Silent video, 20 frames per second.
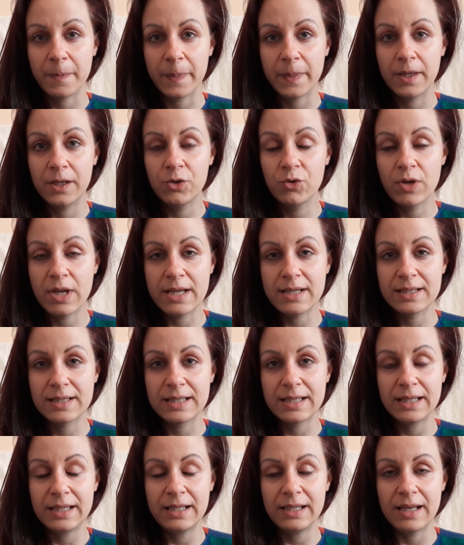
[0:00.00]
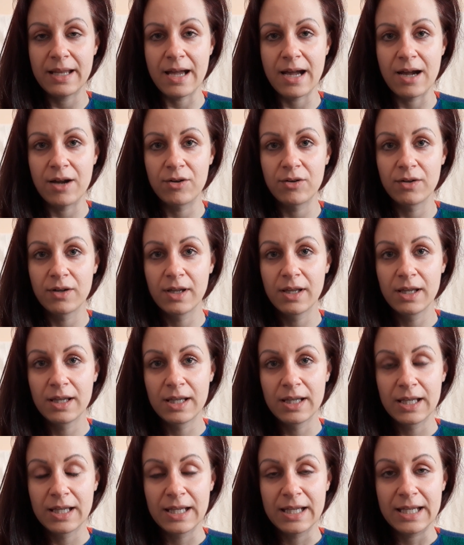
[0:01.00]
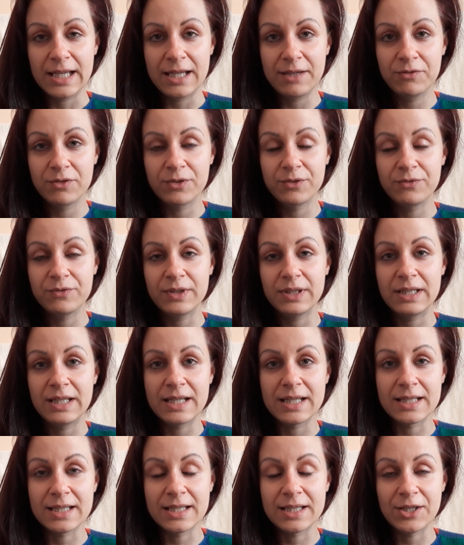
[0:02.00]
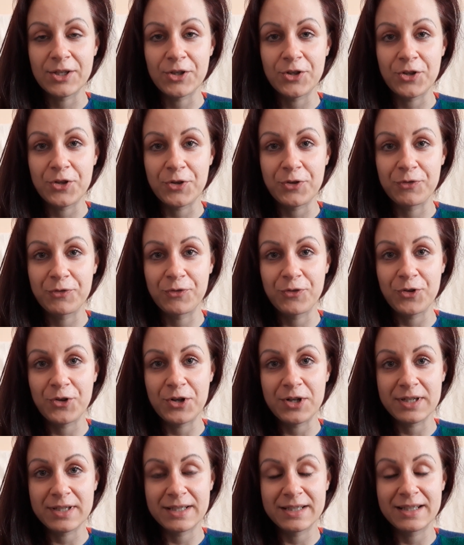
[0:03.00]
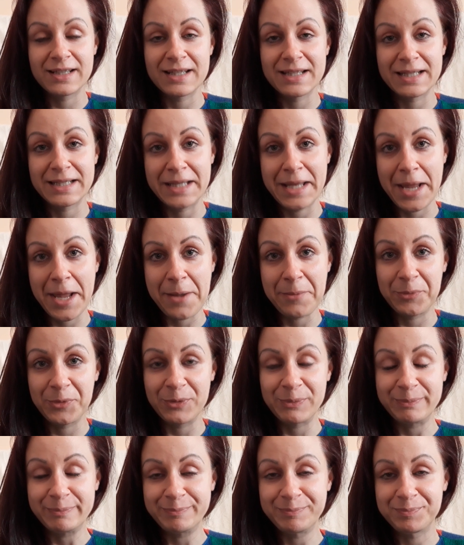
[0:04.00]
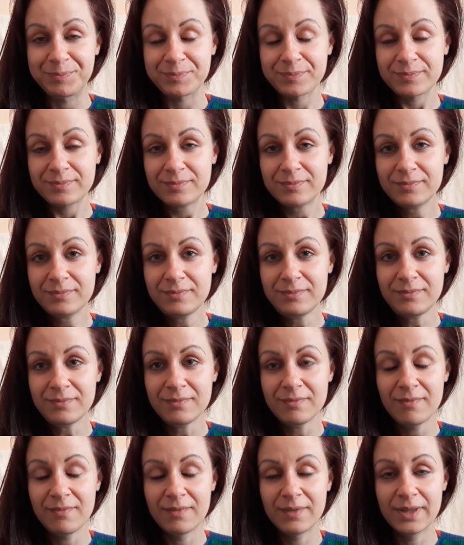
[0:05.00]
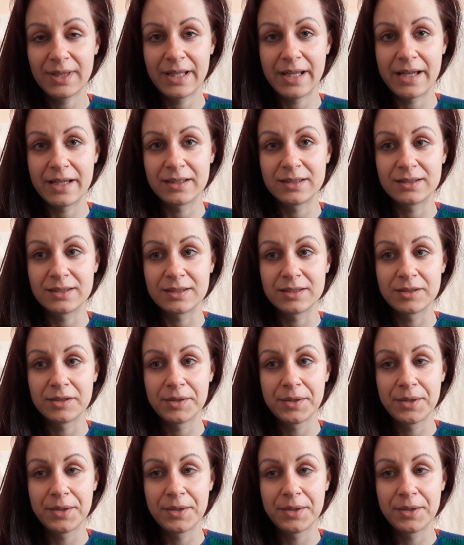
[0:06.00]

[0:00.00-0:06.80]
you can see now, even with this first step, that